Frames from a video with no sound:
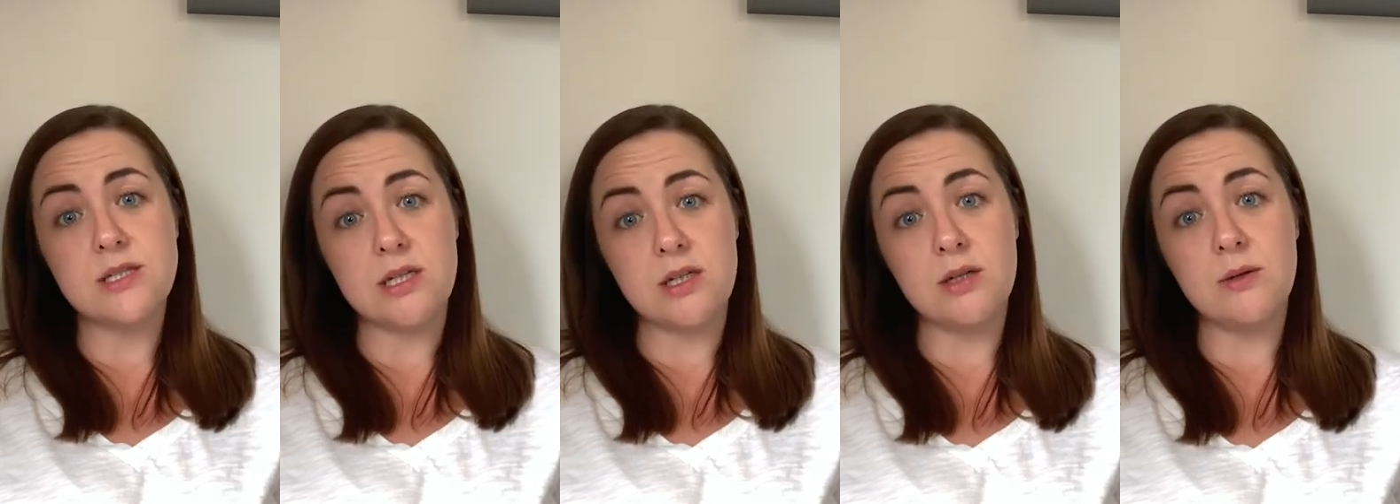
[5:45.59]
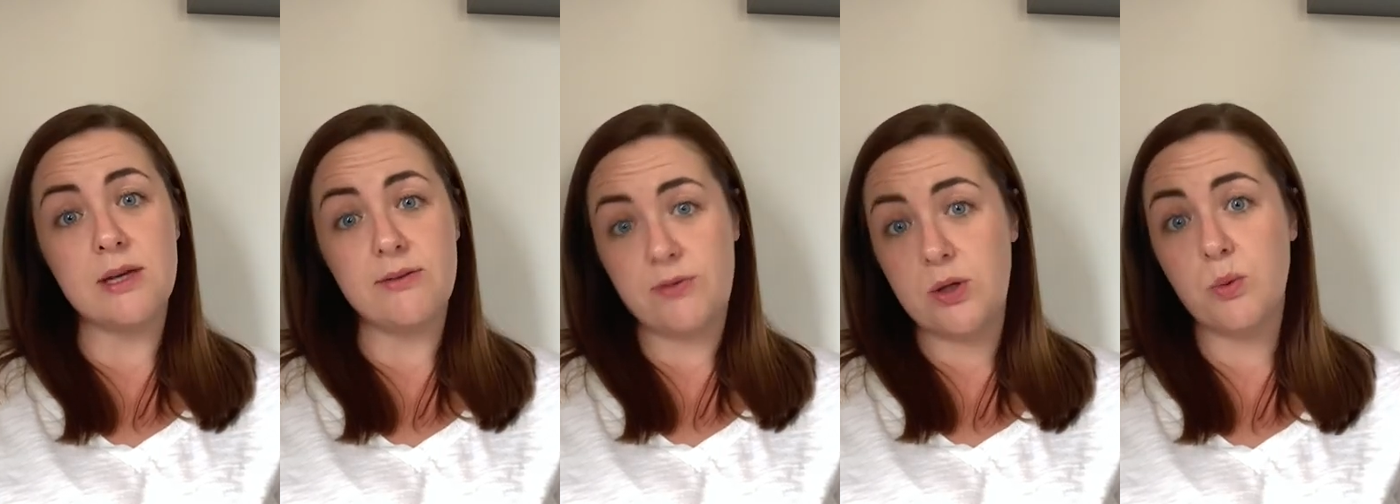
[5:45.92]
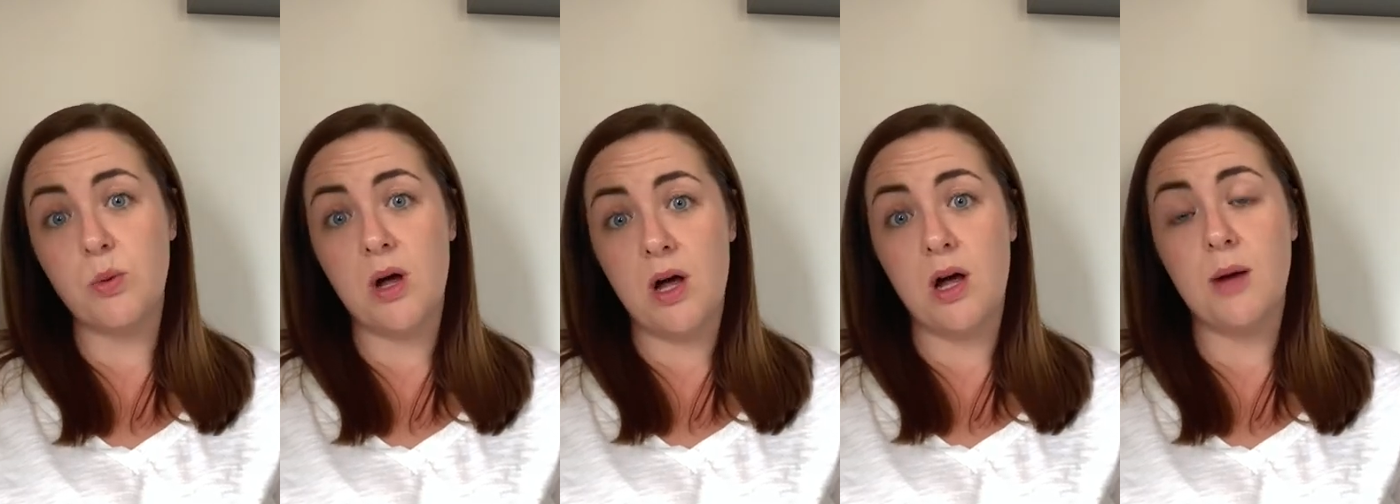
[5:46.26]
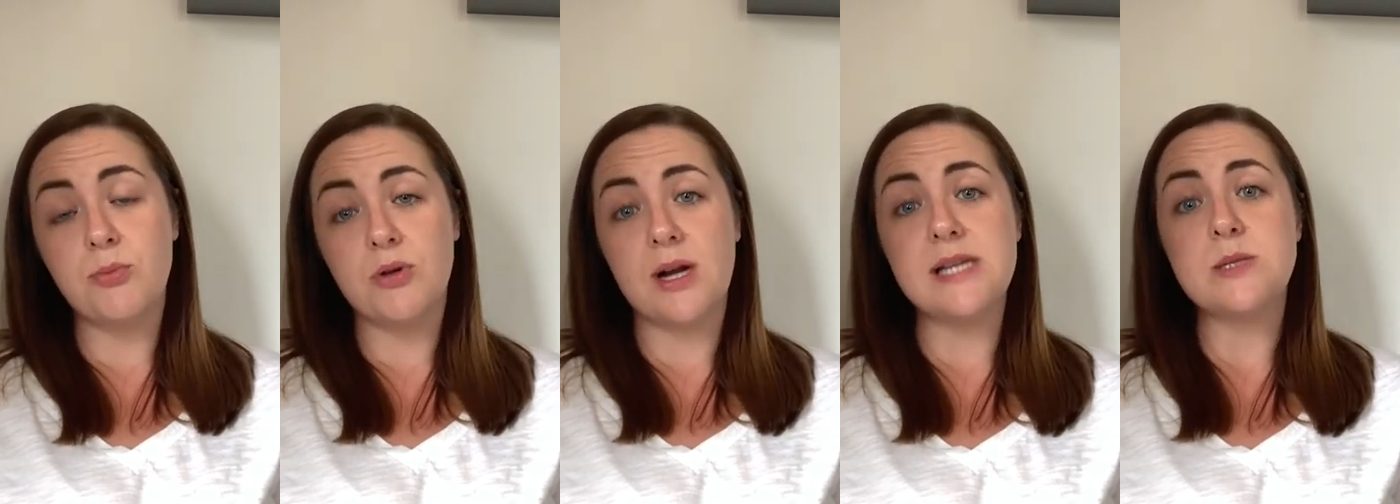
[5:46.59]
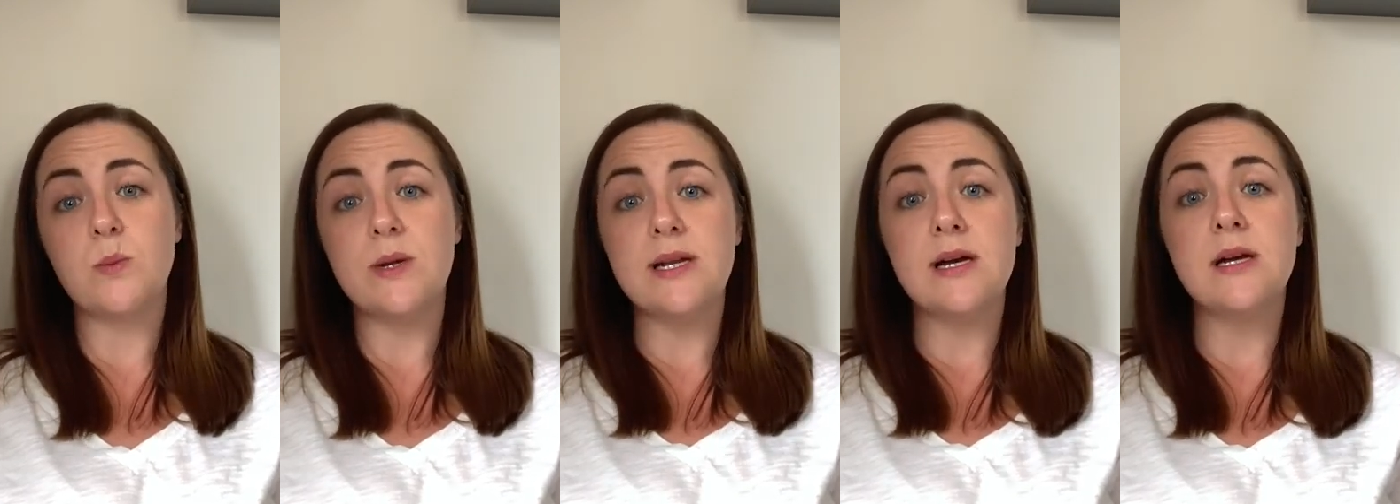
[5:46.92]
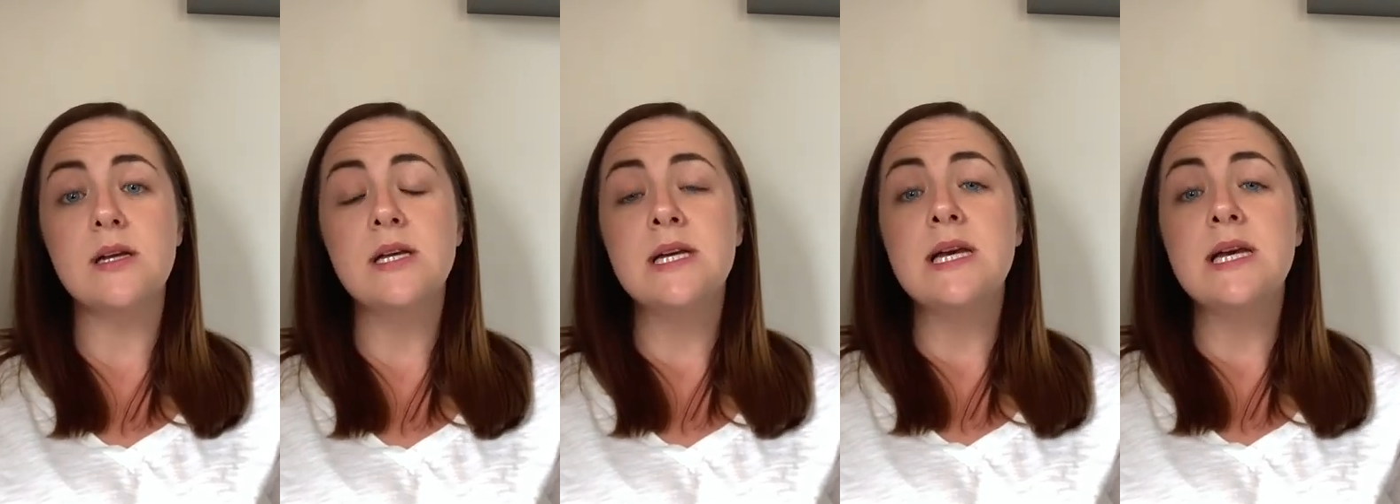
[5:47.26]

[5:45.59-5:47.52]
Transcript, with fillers: you if you are a prize winner